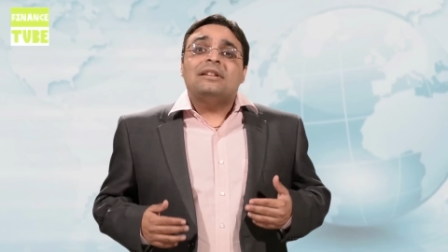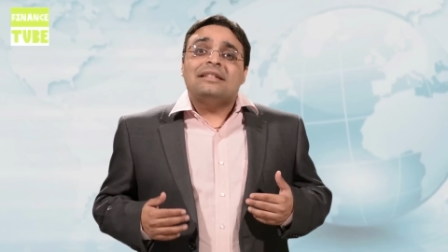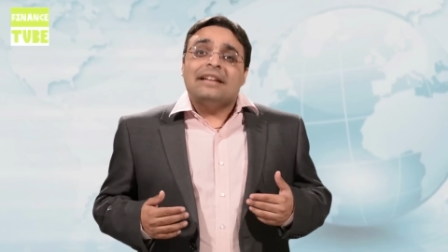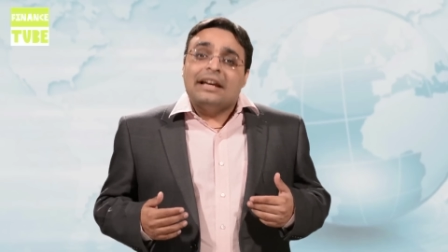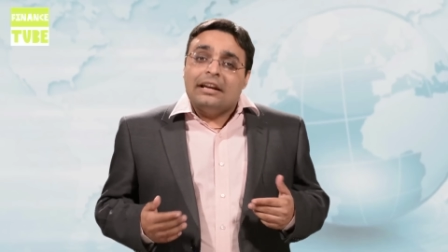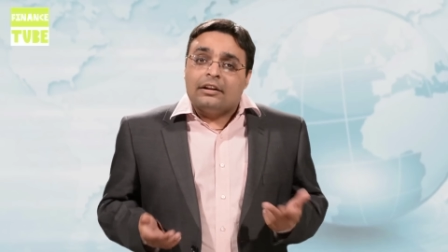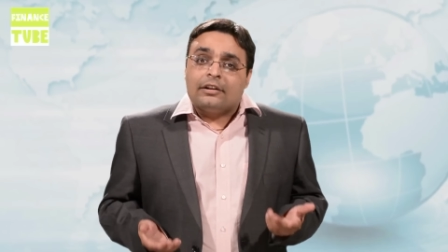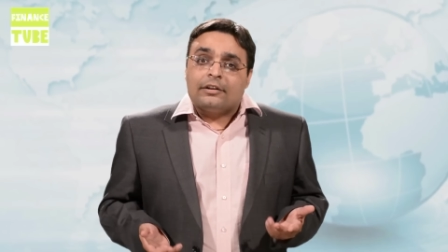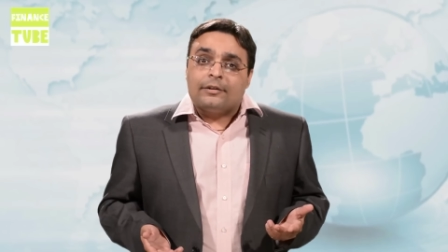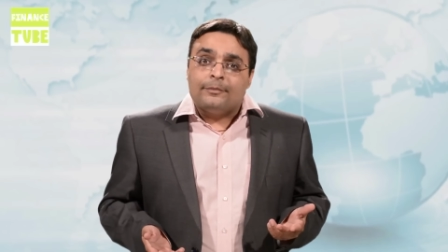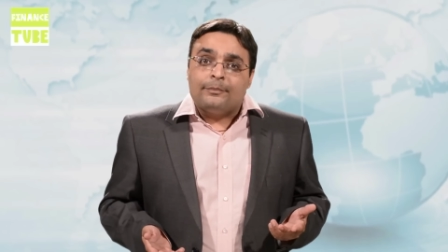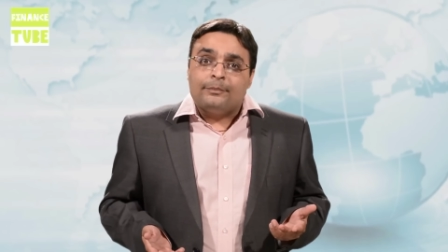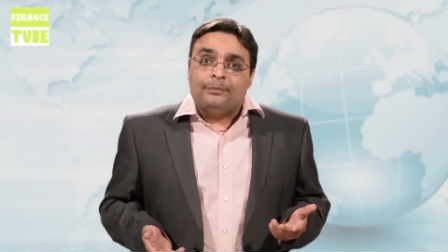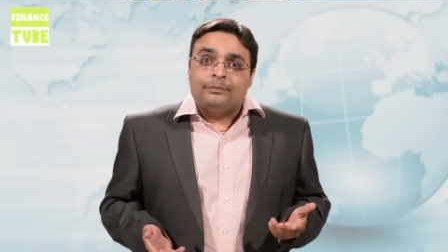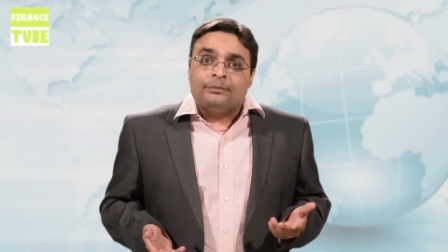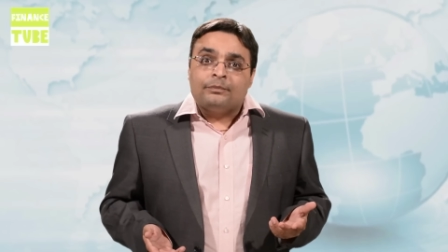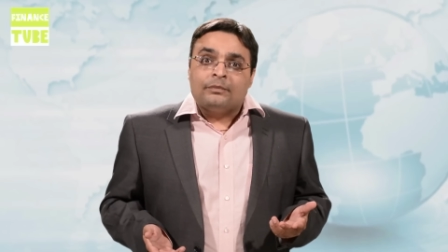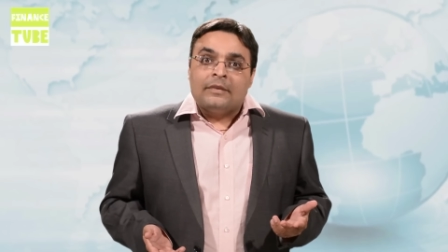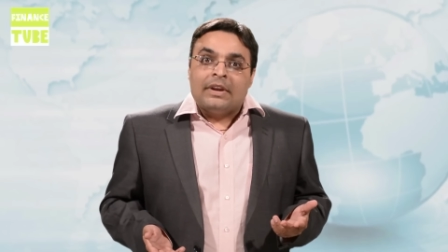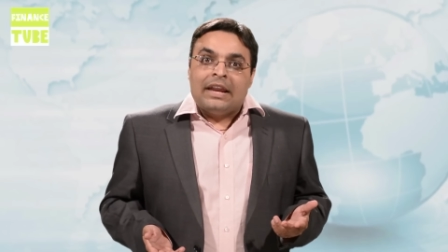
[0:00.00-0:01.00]
seller
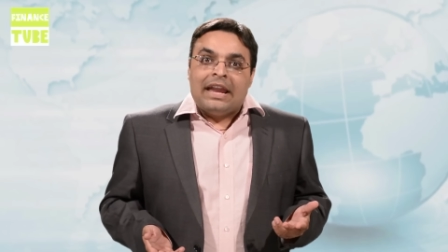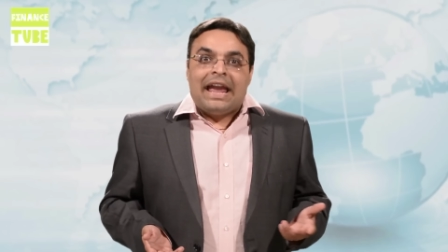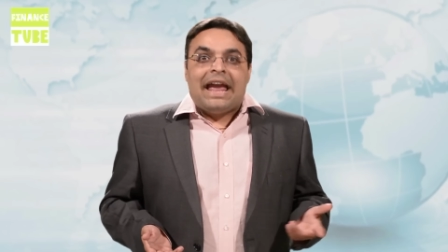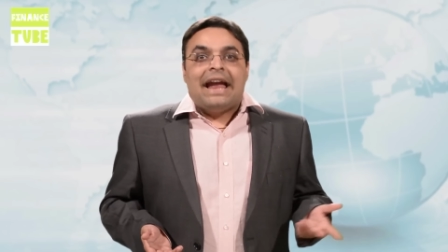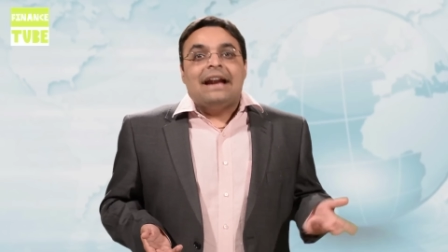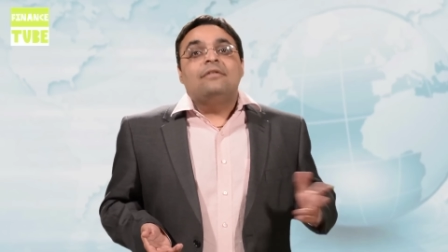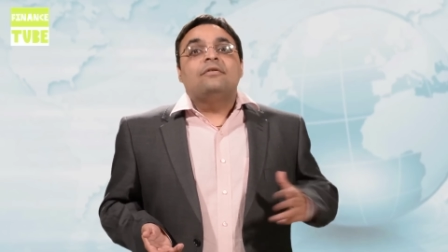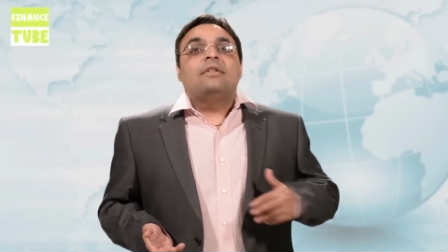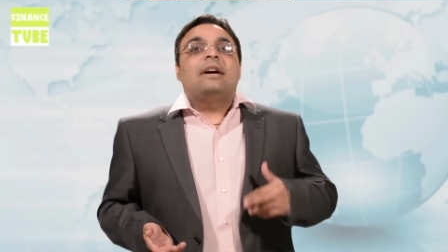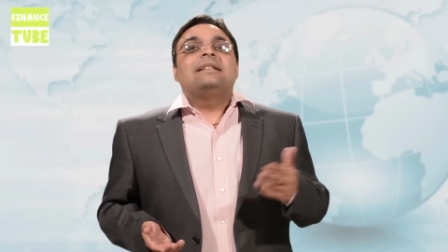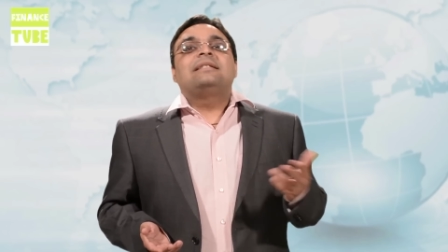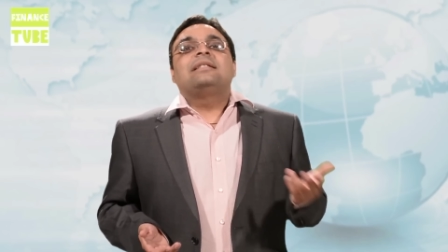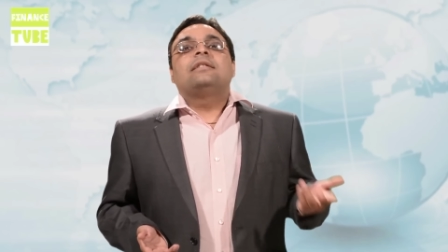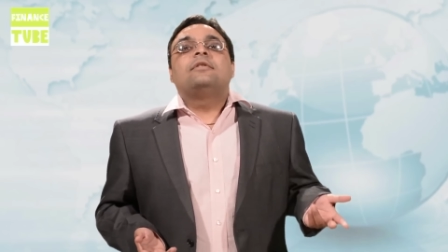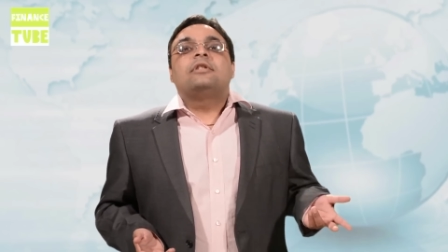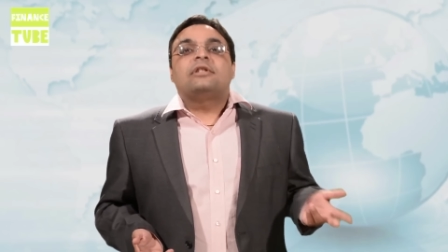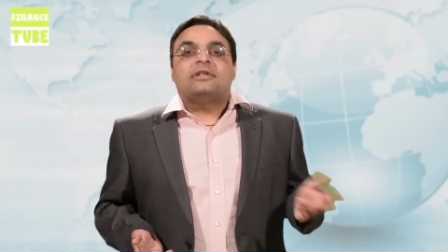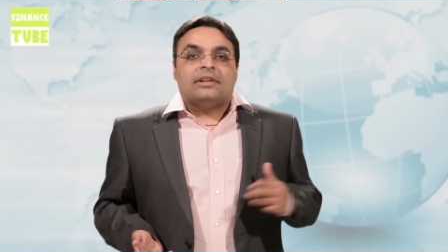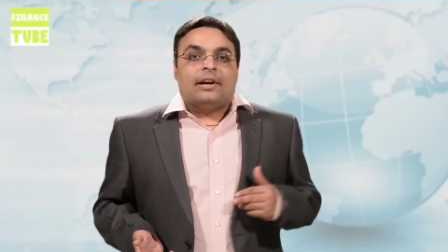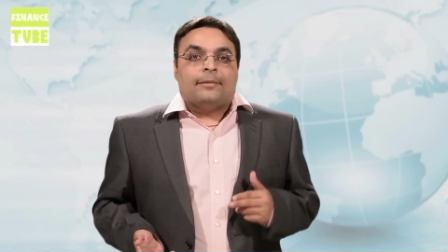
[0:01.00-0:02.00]
and vice
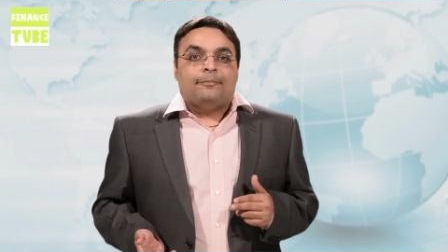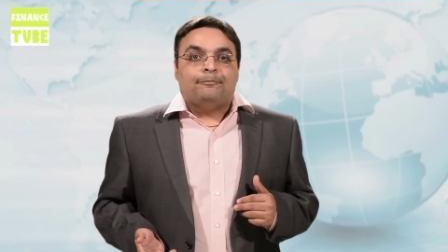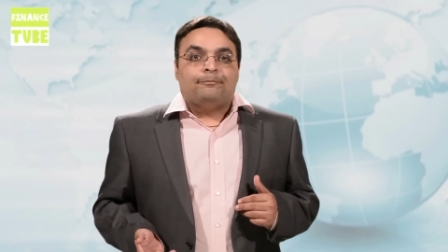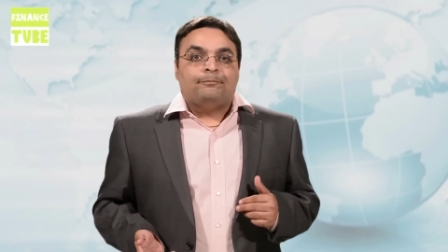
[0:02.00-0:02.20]
versa.